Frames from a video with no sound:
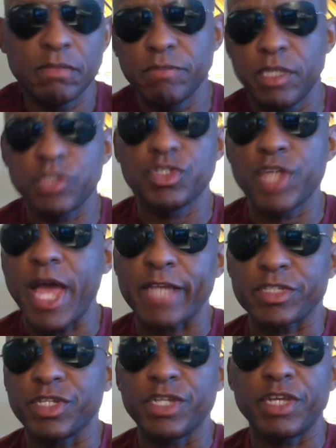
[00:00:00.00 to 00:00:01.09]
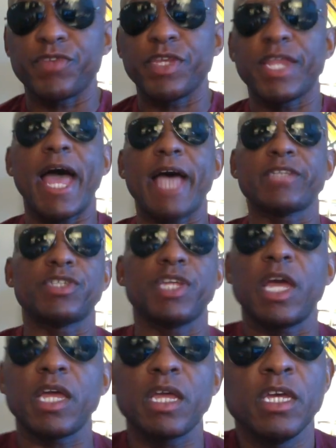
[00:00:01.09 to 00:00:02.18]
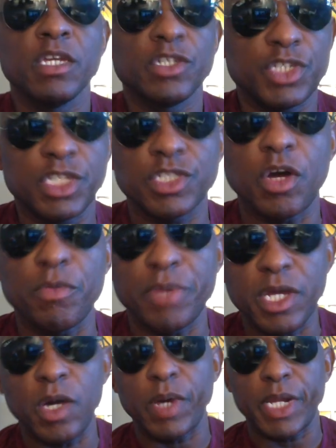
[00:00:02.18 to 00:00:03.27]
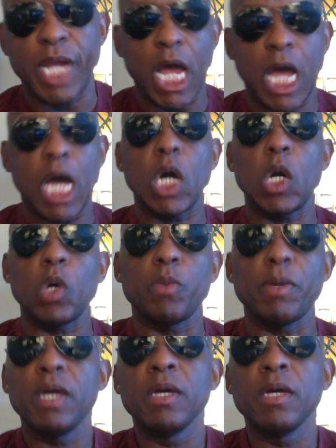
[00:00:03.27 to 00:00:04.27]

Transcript: Miss Jackson, if you're nasty, she's going to be going home.